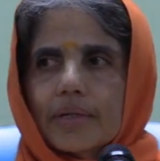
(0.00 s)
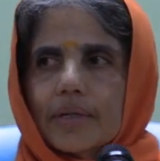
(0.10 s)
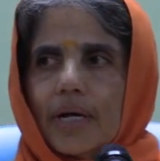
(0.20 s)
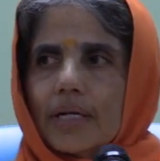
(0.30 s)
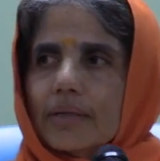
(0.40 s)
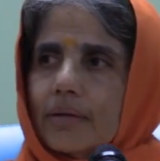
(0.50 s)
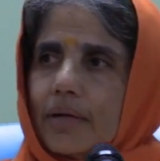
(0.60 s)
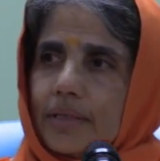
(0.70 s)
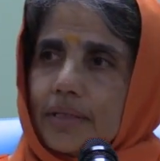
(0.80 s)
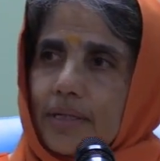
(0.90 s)
And
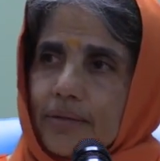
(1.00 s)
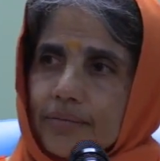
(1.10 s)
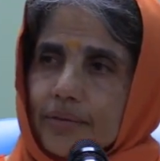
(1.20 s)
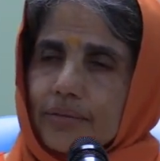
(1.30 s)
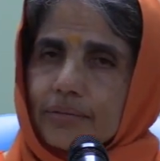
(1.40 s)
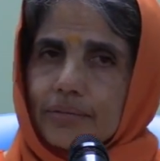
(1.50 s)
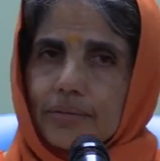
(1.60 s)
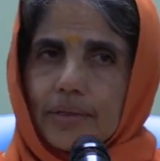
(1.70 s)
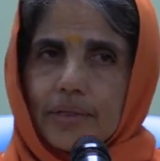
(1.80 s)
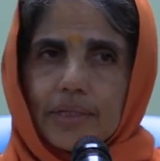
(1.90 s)
all they have to do
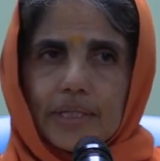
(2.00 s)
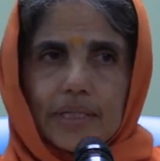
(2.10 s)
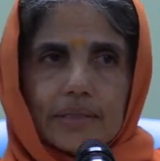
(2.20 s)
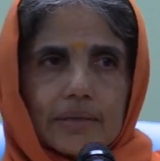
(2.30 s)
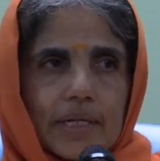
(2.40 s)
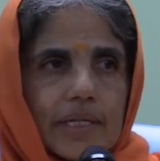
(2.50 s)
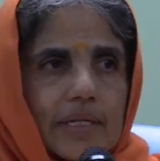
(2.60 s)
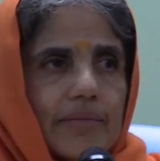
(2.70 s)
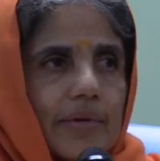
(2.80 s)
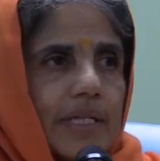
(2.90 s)
is
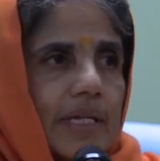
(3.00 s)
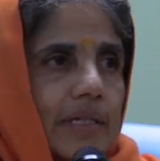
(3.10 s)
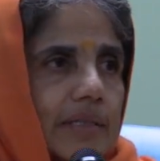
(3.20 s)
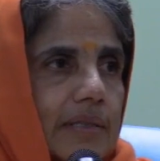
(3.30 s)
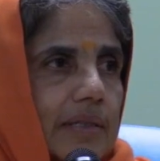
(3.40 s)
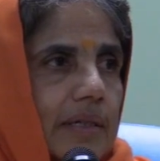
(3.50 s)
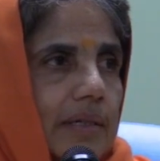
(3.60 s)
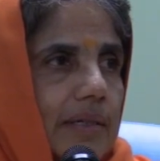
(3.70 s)
study Vedanta.